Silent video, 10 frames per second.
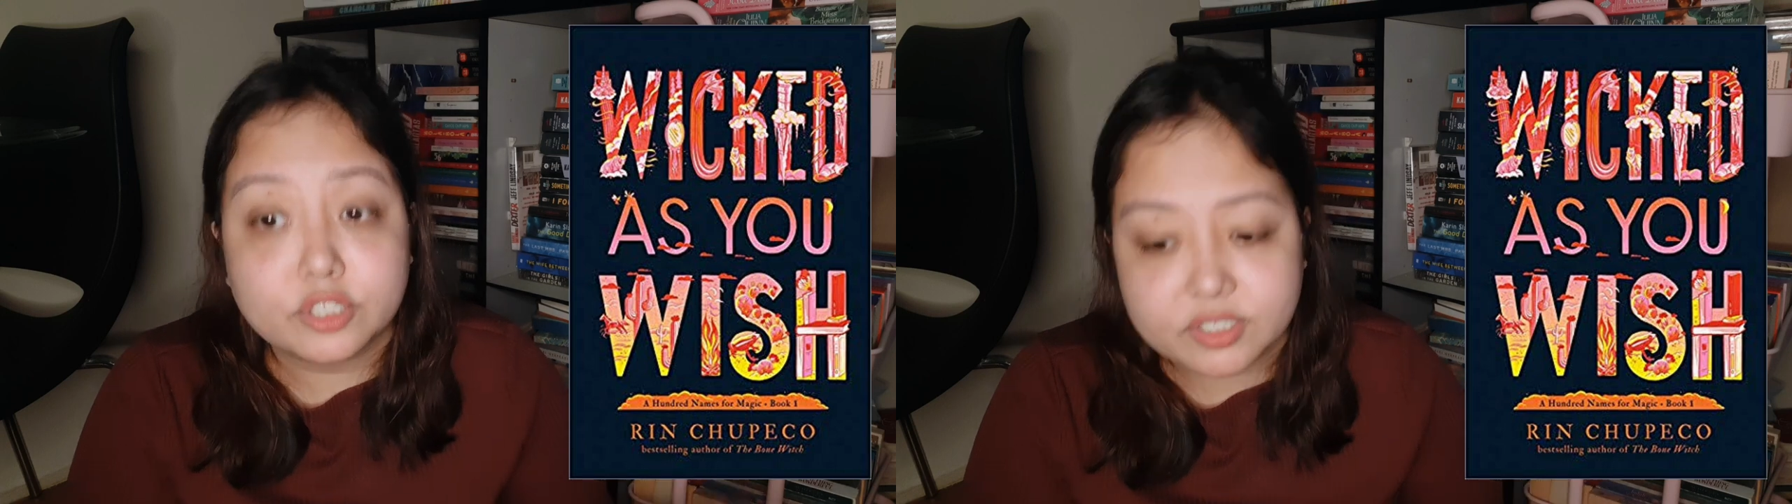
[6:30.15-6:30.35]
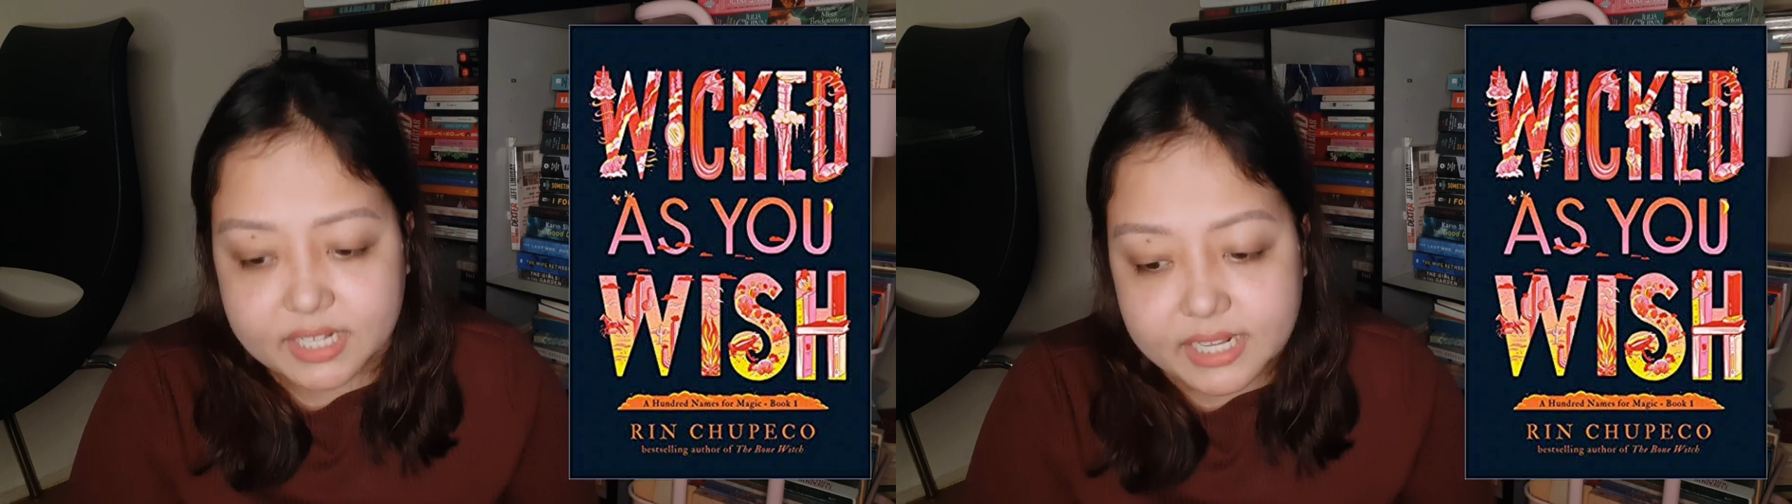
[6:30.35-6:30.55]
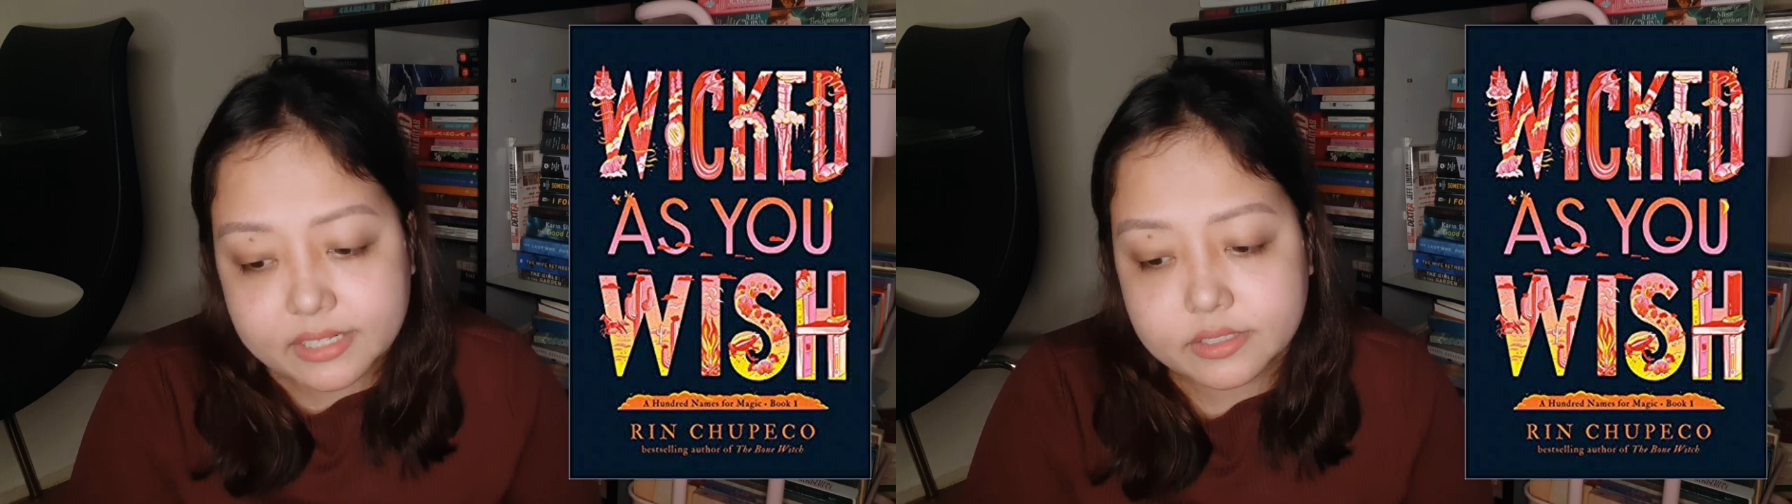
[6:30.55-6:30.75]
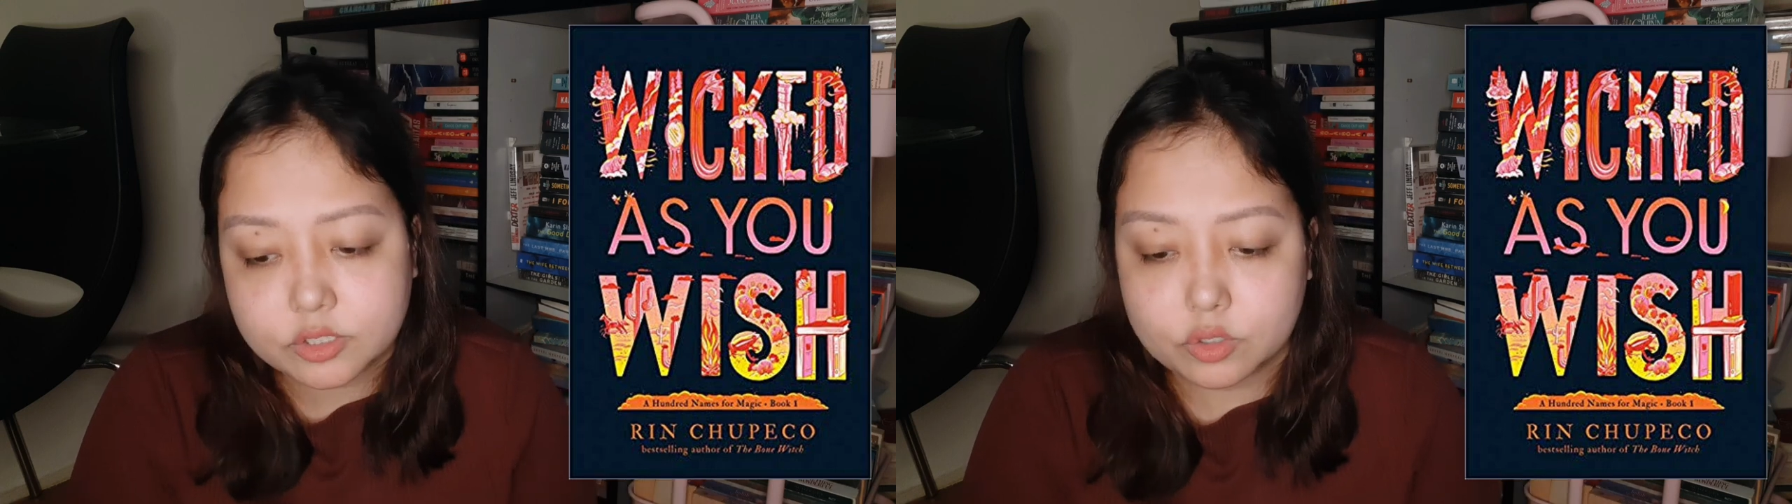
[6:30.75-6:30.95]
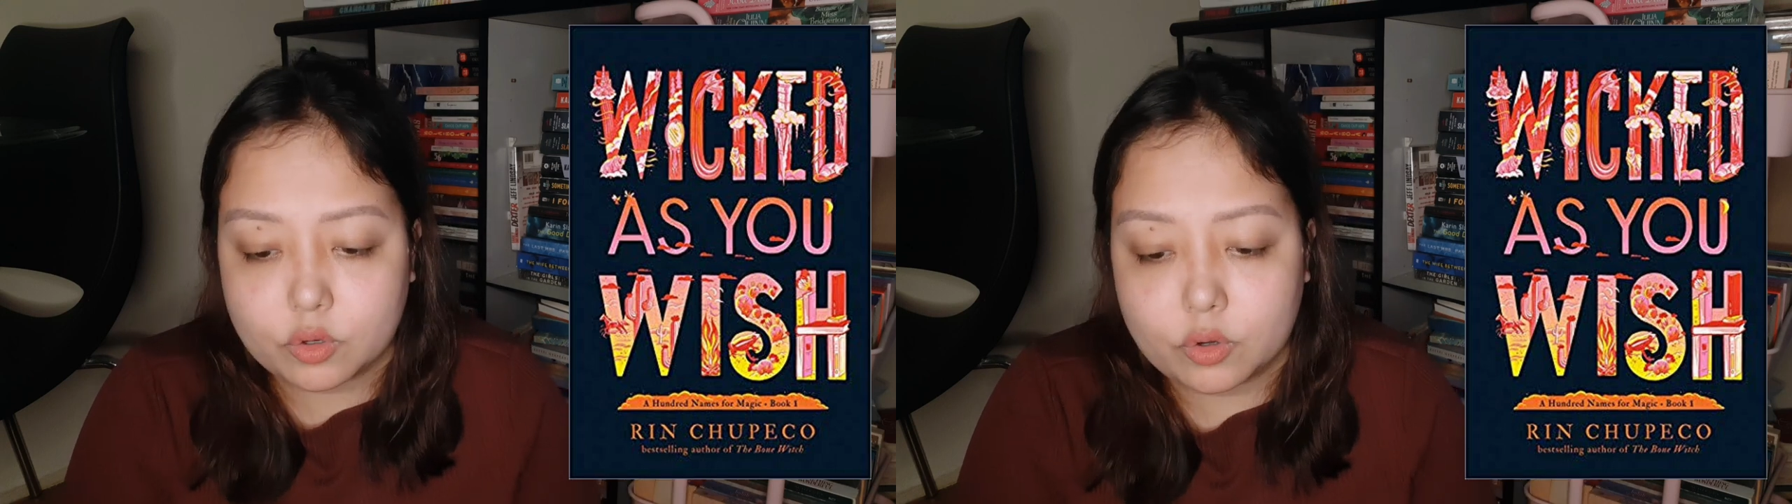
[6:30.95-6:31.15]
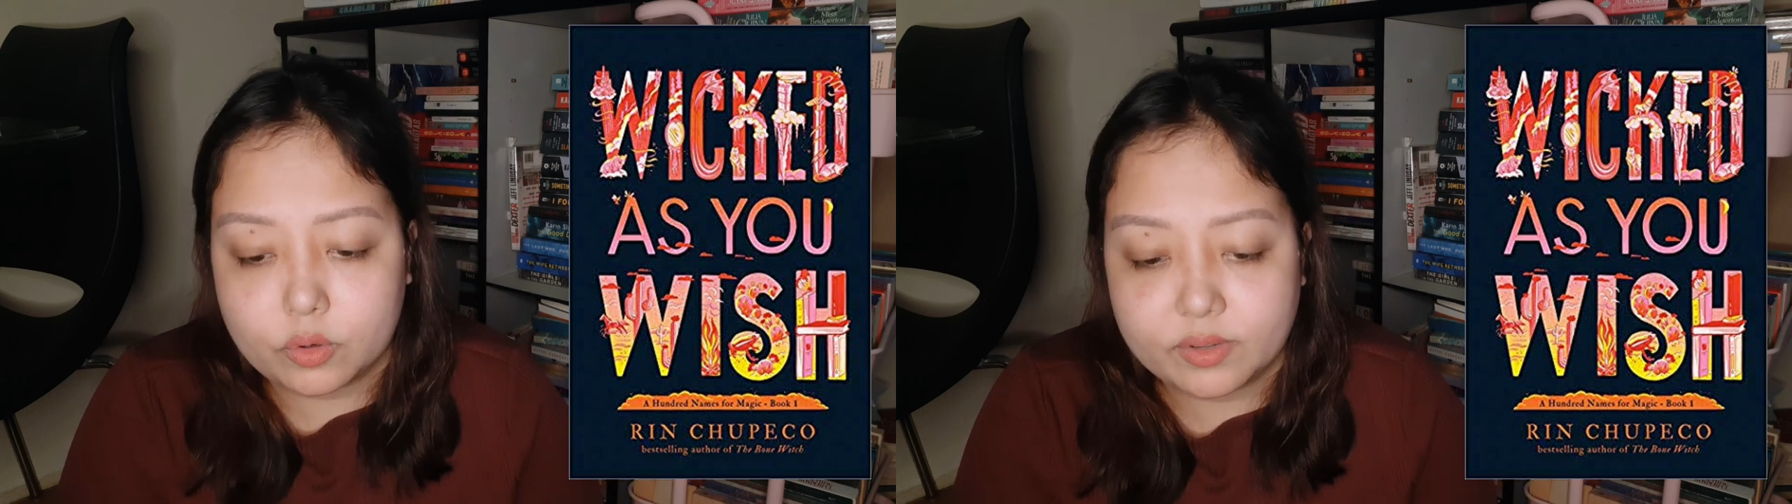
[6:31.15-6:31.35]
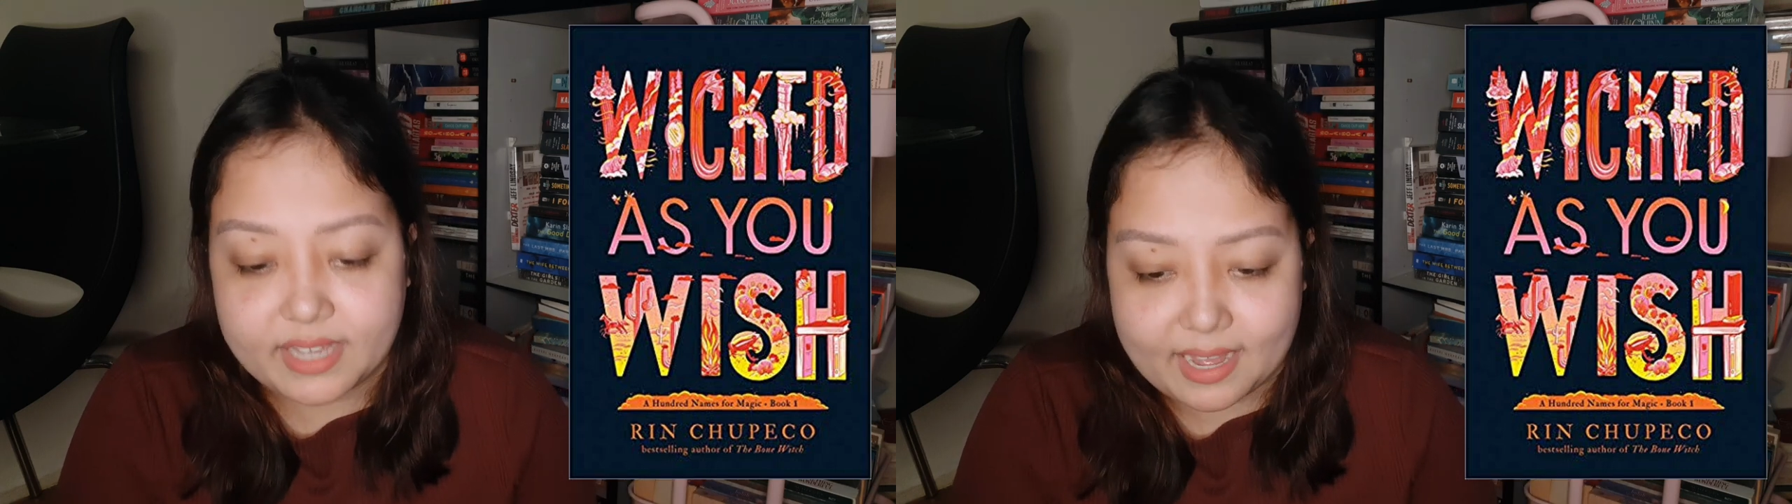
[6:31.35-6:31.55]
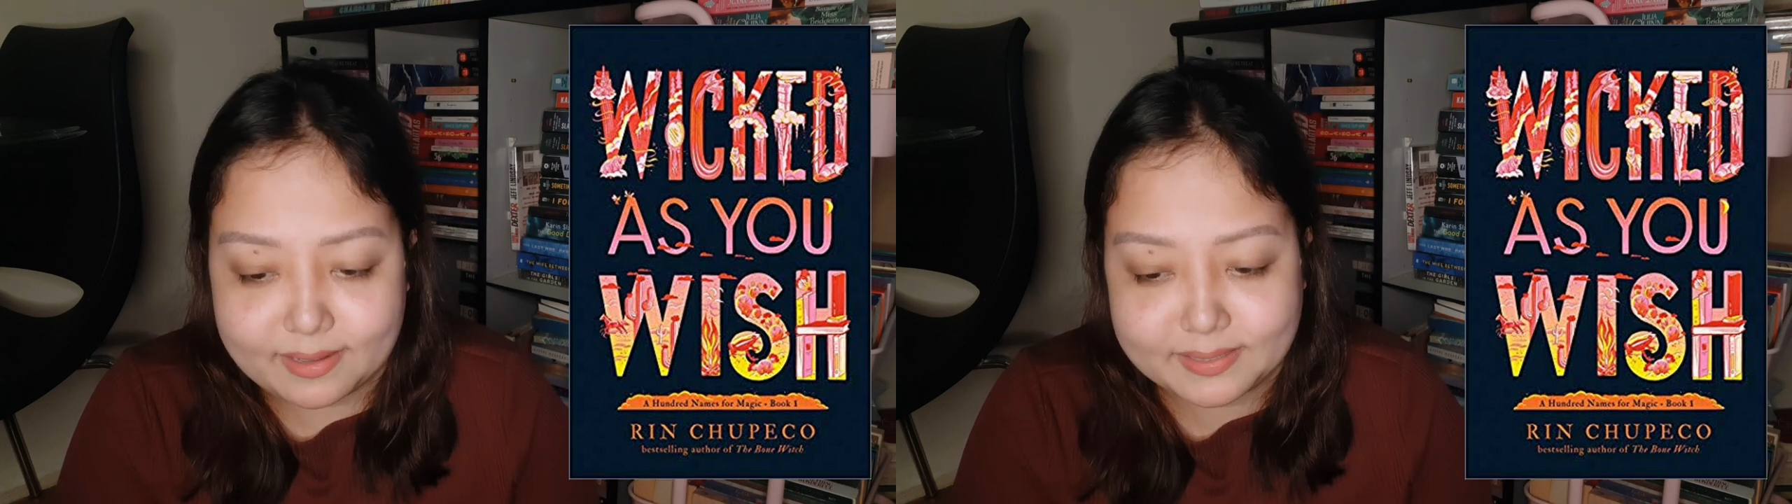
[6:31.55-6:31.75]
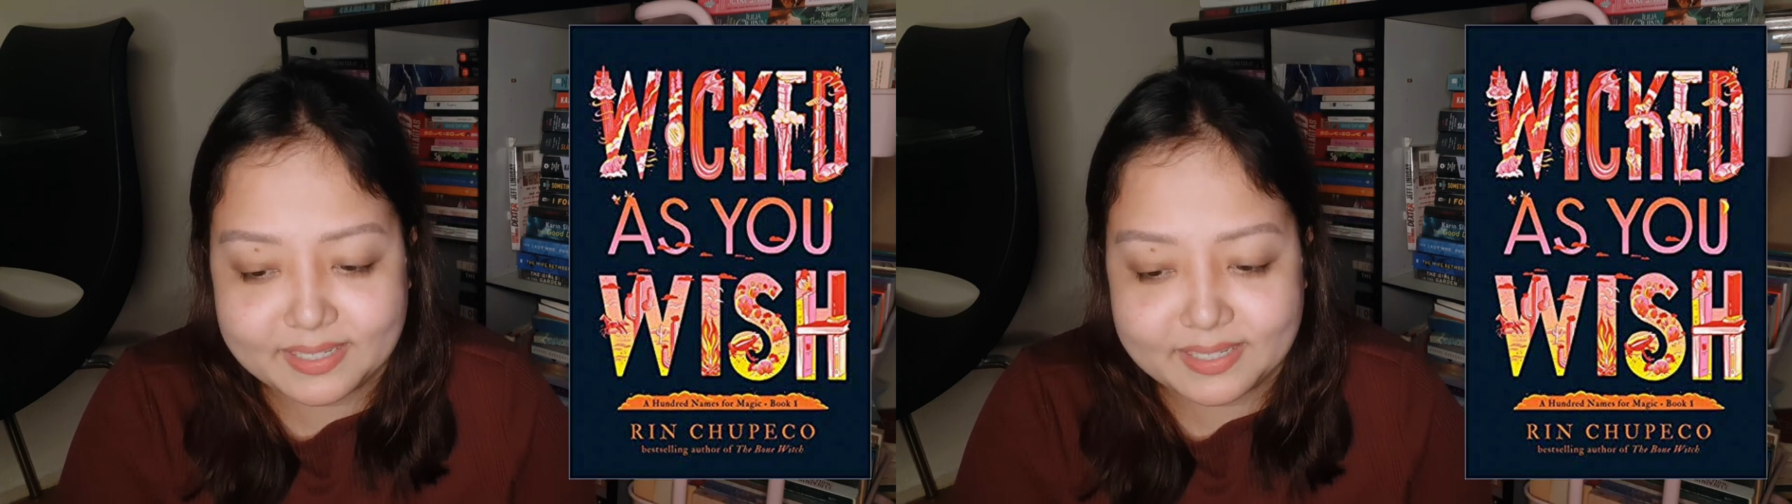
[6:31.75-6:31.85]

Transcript: read, so yeah.